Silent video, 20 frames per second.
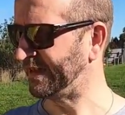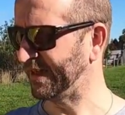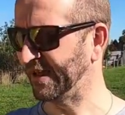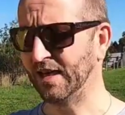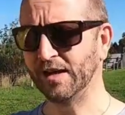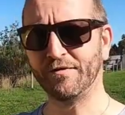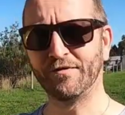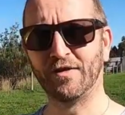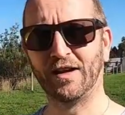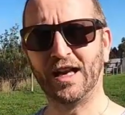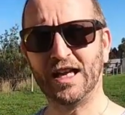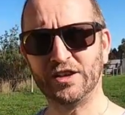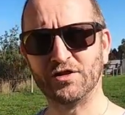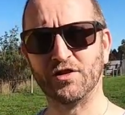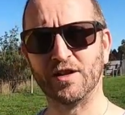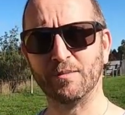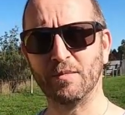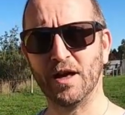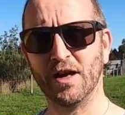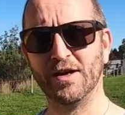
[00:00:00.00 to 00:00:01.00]
set up for
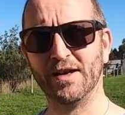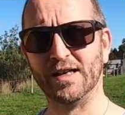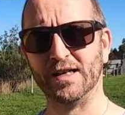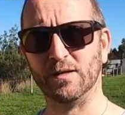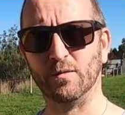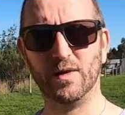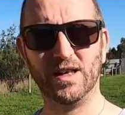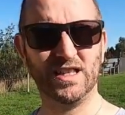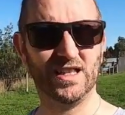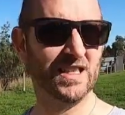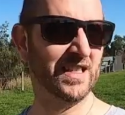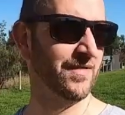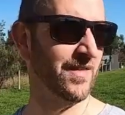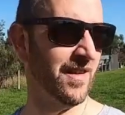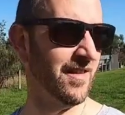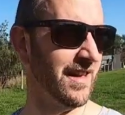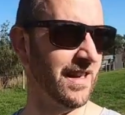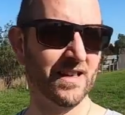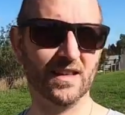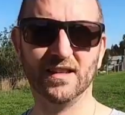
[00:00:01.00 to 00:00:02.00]
electric motor, which is
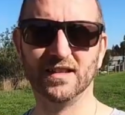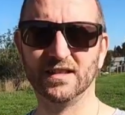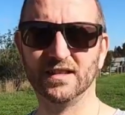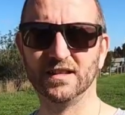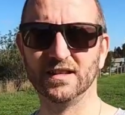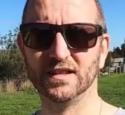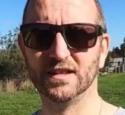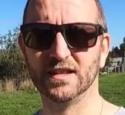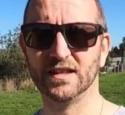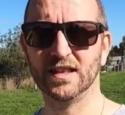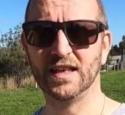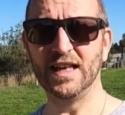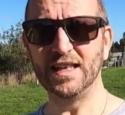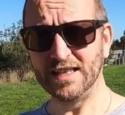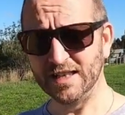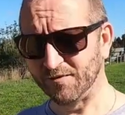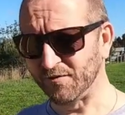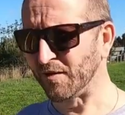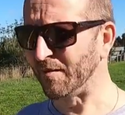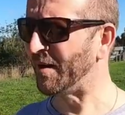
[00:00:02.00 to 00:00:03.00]
very... Did he remember you? He
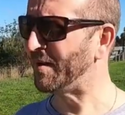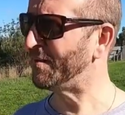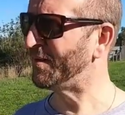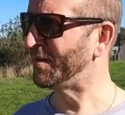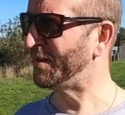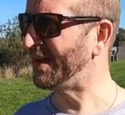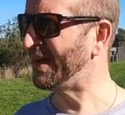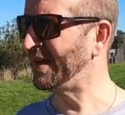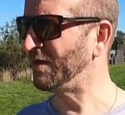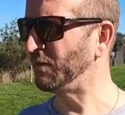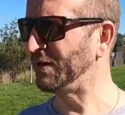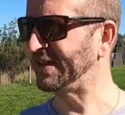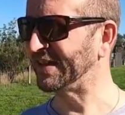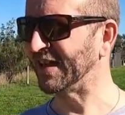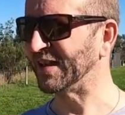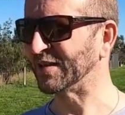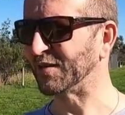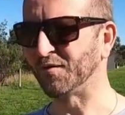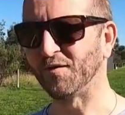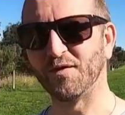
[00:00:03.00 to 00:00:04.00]
did remember me, and we
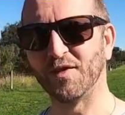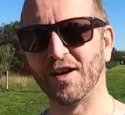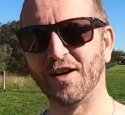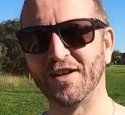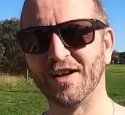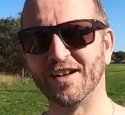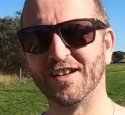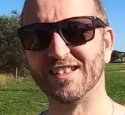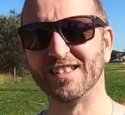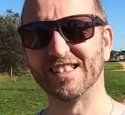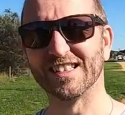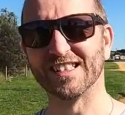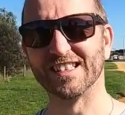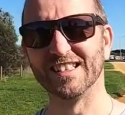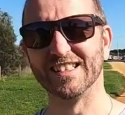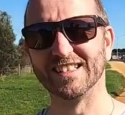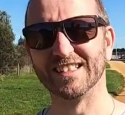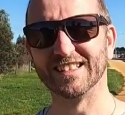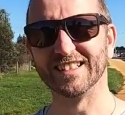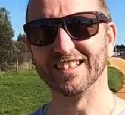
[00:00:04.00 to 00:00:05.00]
sent some probably photos. Probably
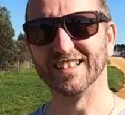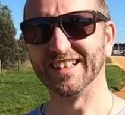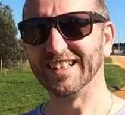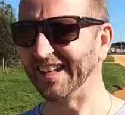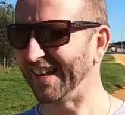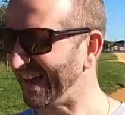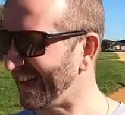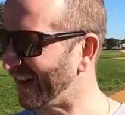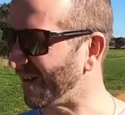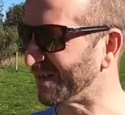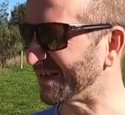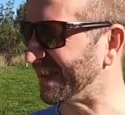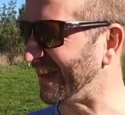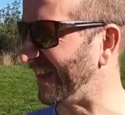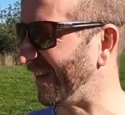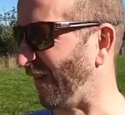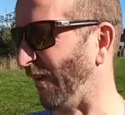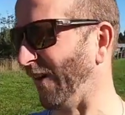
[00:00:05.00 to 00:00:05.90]
that annoying kid. Yeah, I was the